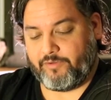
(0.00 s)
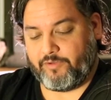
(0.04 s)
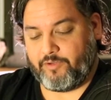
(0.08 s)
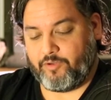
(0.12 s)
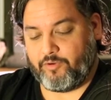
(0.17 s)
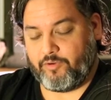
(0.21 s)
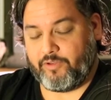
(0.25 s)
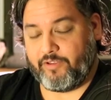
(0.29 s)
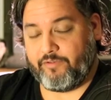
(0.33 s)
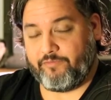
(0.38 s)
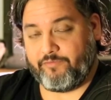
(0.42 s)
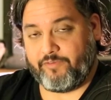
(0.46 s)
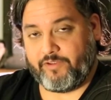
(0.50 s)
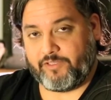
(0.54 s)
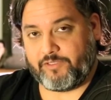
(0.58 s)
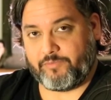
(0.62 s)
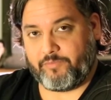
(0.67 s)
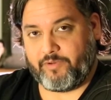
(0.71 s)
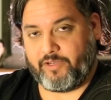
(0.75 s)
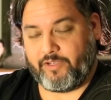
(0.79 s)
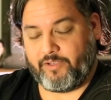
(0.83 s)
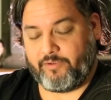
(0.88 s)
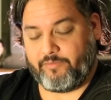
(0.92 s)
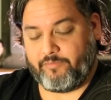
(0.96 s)
It
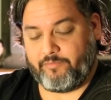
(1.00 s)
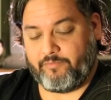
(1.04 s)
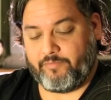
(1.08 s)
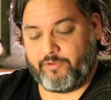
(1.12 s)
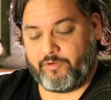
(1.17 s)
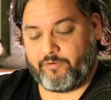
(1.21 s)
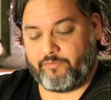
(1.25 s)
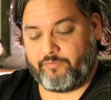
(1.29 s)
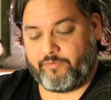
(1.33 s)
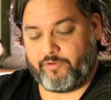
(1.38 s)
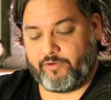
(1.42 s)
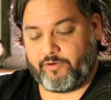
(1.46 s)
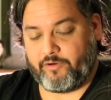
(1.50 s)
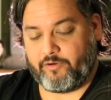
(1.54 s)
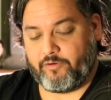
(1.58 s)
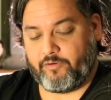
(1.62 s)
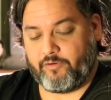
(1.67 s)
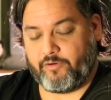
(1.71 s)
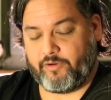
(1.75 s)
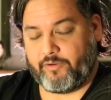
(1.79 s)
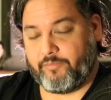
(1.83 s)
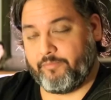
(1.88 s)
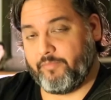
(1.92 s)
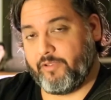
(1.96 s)
fits my middle
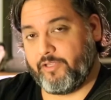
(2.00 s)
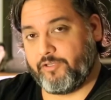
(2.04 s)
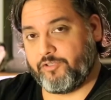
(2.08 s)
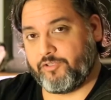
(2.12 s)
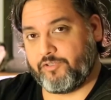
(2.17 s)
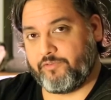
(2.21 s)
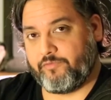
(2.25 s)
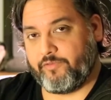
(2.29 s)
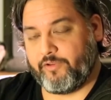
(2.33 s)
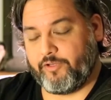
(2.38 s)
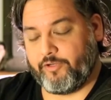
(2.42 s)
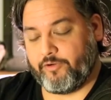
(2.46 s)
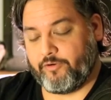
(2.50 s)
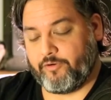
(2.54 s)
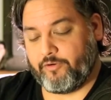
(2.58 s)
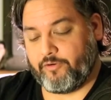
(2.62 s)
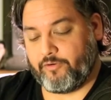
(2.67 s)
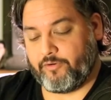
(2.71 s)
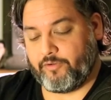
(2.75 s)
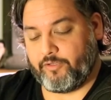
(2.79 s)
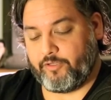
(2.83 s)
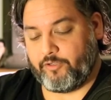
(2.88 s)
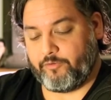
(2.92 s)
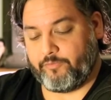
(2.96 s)
finger. It may just fit
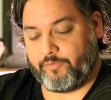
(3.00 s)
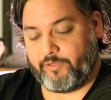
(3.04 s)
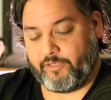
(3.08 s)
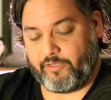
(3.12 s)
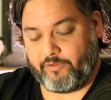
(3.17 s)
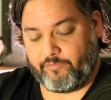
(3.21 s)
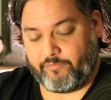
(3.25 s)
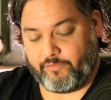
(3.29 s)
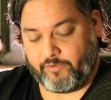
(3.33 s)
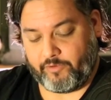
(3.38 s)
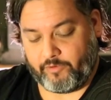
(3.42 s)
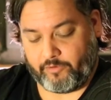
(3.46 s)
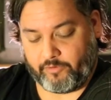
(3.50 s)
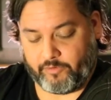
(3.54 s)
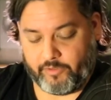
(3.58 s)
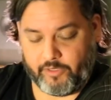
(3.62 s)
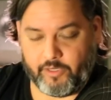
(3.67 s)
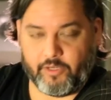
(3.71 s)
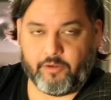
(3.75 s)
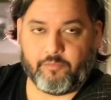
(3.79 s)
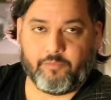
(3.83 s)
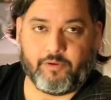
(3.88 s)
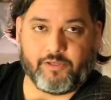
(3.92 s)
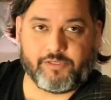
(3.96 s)
your little pinky finger.
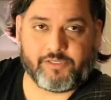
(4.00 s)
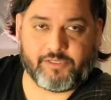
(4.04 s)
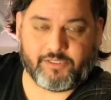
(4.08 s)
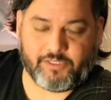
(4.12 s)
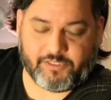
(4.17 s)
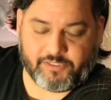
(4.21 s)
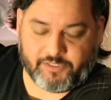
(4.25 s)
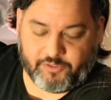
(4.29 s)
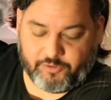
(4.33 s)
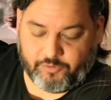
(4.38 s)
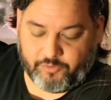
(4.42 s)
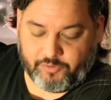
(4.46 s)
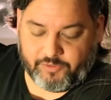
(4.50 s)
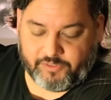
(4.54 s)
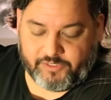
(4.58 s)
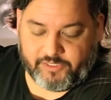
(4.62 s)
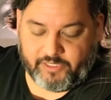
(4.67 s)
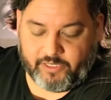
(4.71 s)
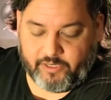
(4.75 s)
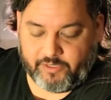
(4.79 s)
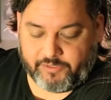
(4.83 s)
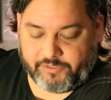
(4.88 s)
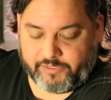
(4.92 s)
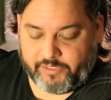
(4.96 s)
But let's listen to it and
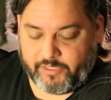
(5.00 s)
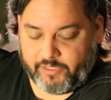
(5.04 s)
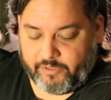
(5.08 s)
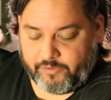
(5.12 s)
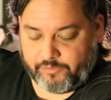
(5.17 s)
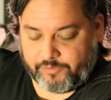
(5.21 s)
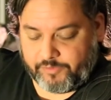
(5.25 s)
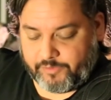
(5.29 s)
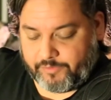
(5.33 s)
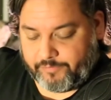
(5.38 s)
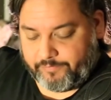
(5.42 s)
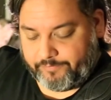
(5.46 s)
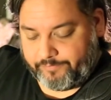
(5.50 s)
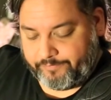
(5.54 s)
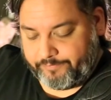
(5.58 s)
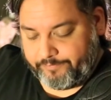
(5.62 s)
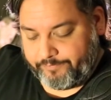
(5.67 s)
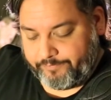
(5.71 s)
see how it sounds.